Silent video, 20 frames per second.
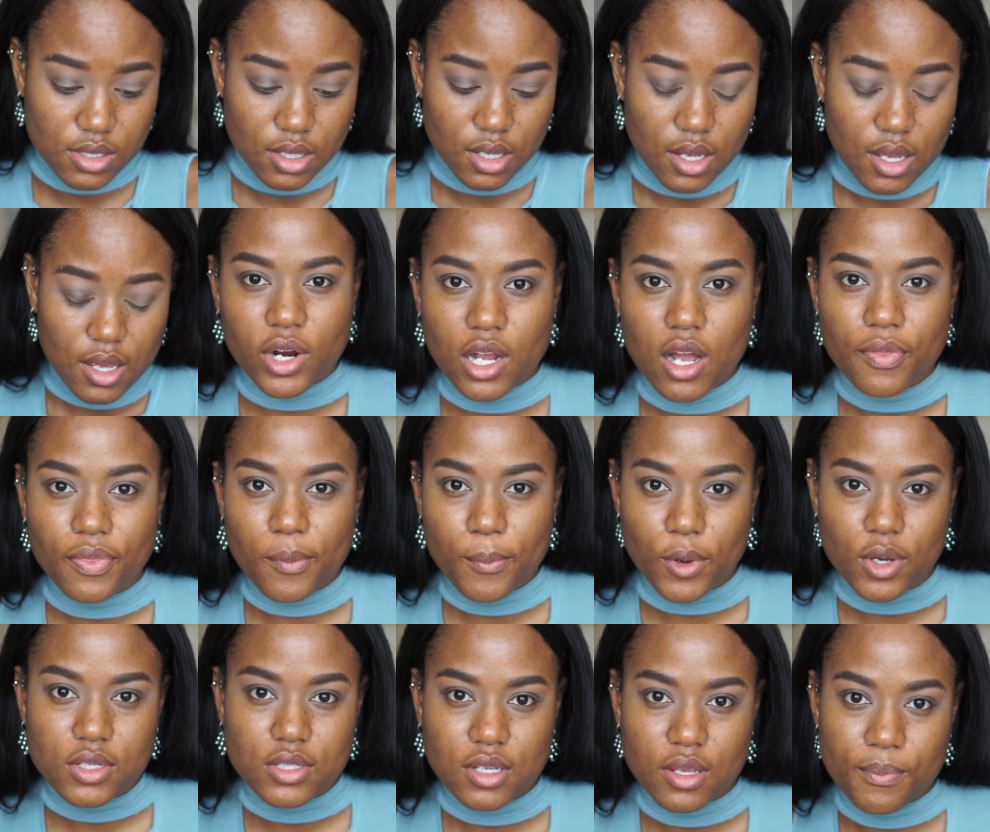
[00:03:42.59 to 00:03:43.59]
Before I got the
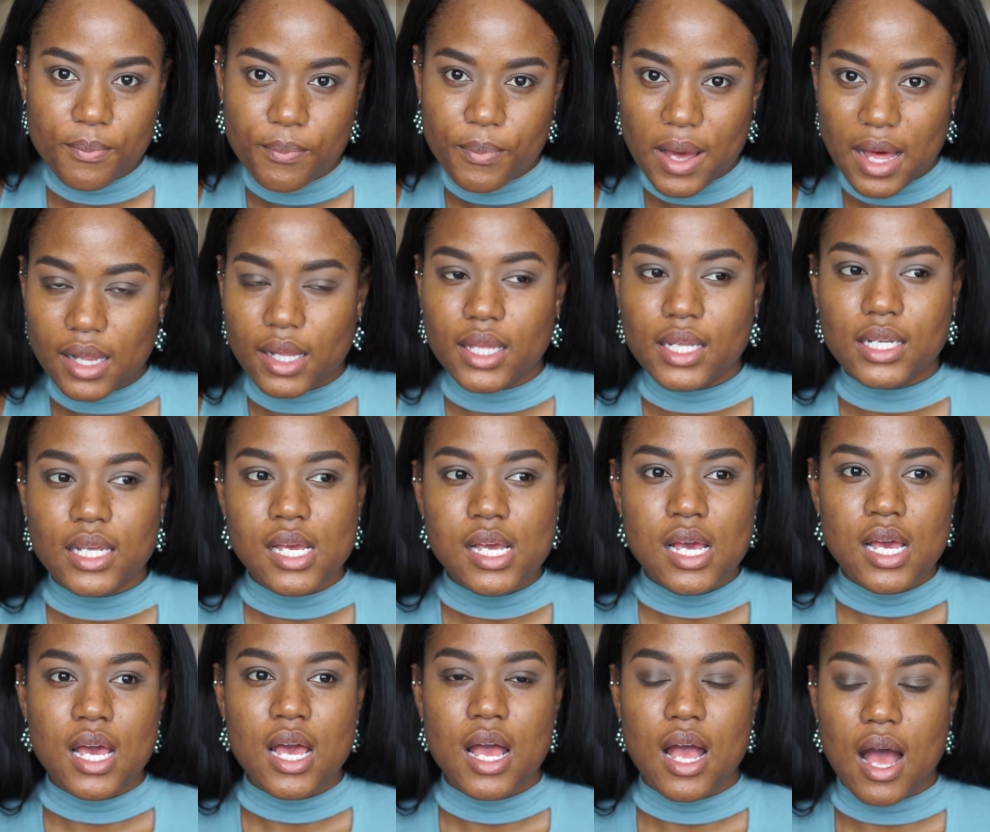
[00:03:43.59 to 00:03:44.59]
Boxum palette,
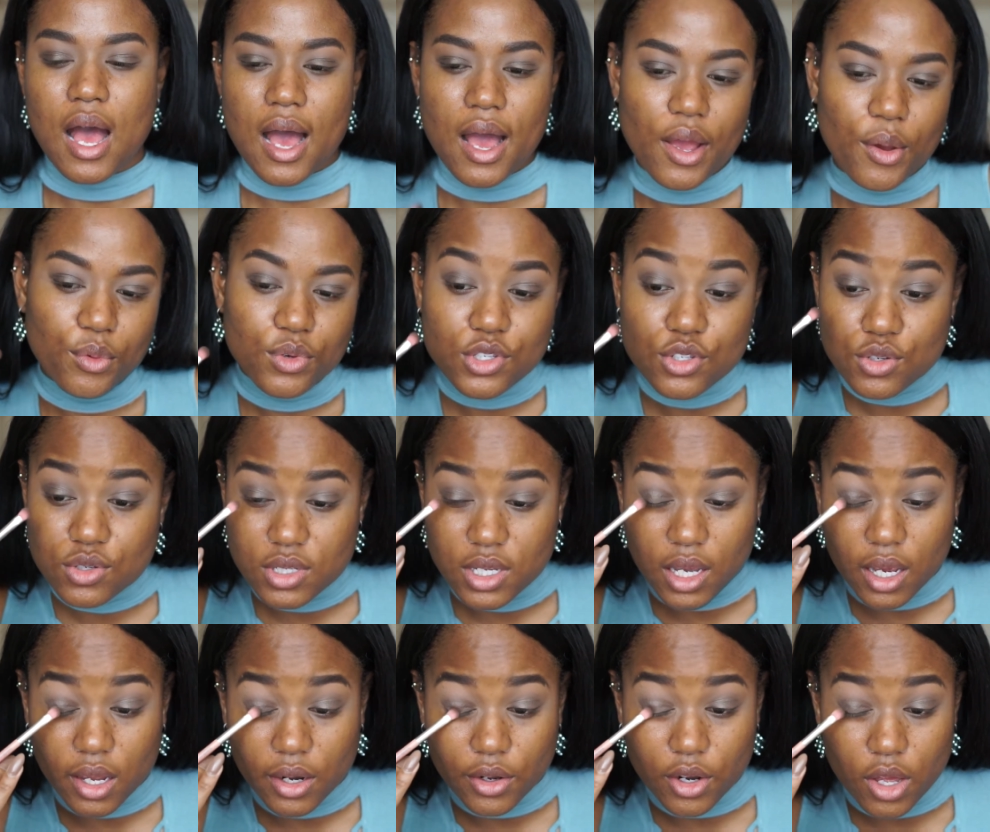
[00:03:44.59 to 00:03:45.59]
I was using
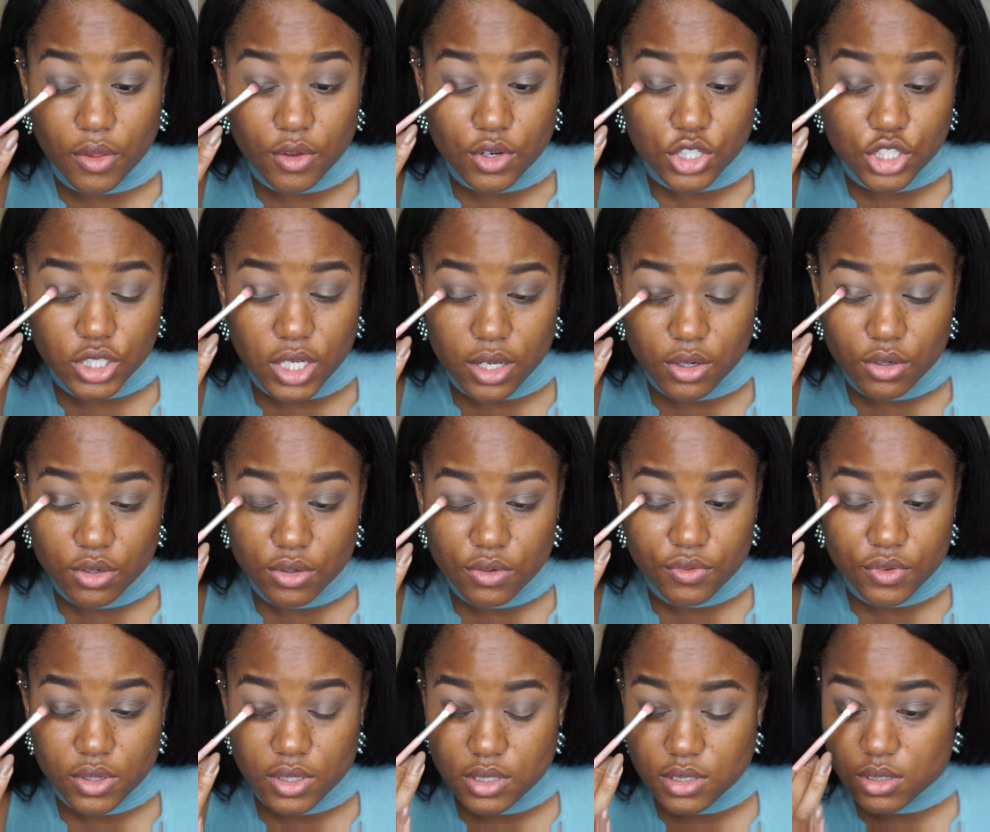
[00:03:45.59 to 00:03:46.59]
another shadow
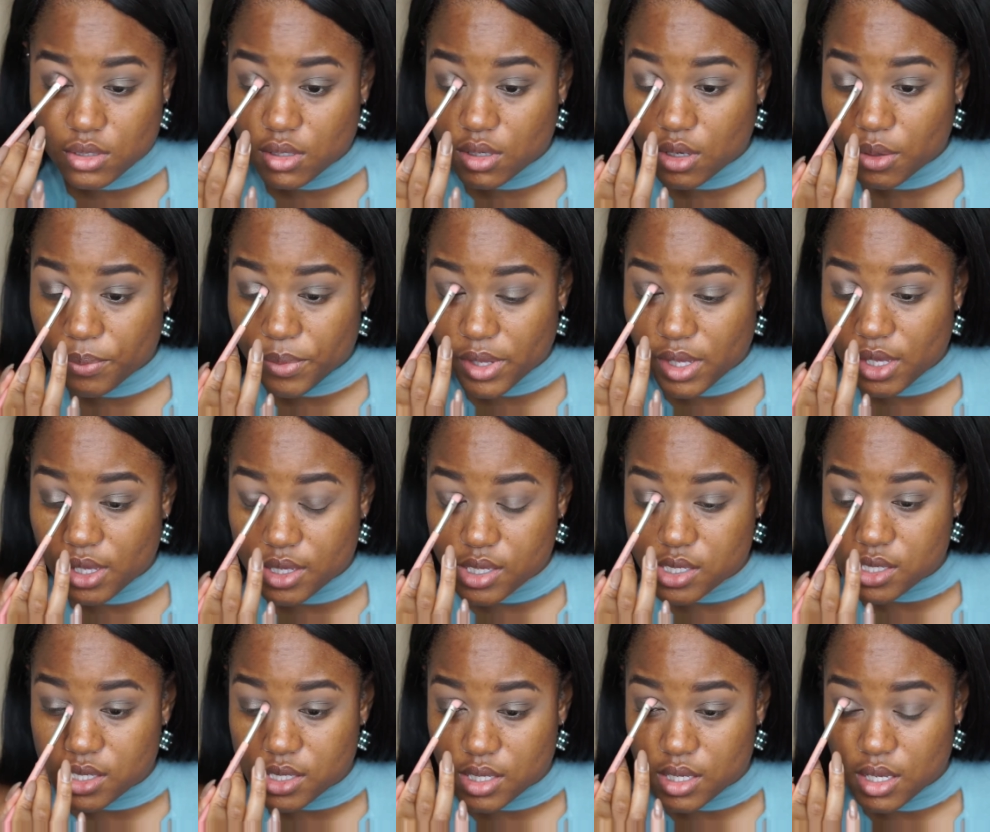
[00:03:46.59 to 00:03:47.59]
for this look
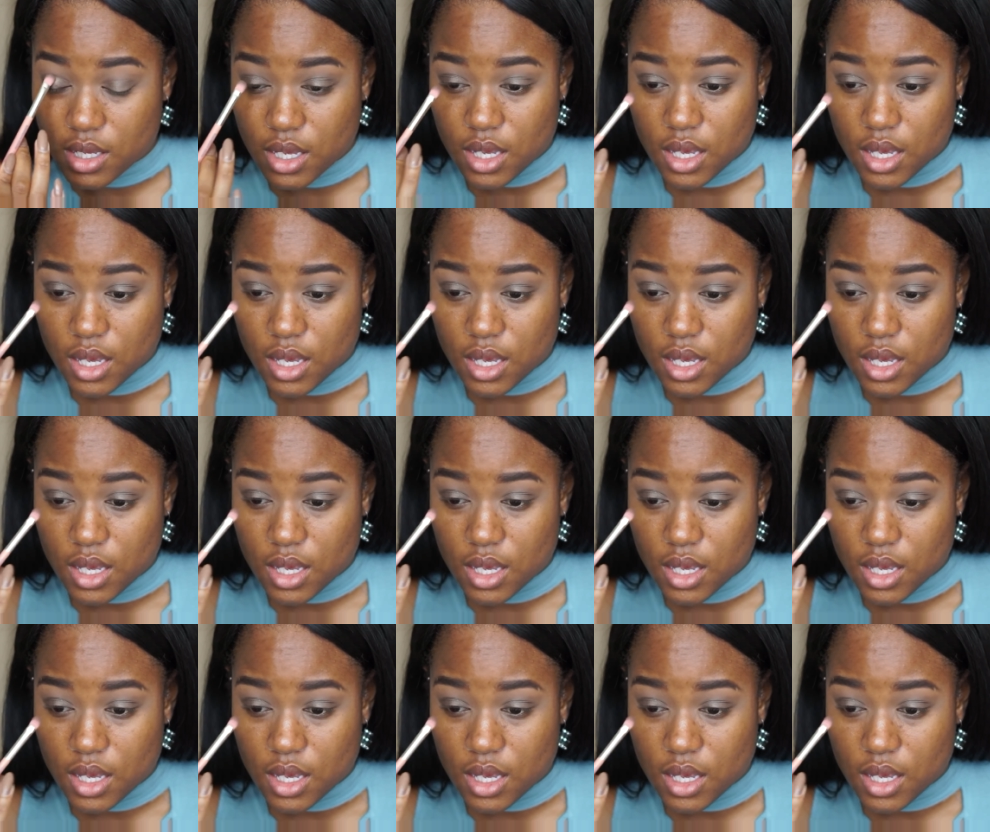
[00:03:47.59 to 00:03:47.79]
because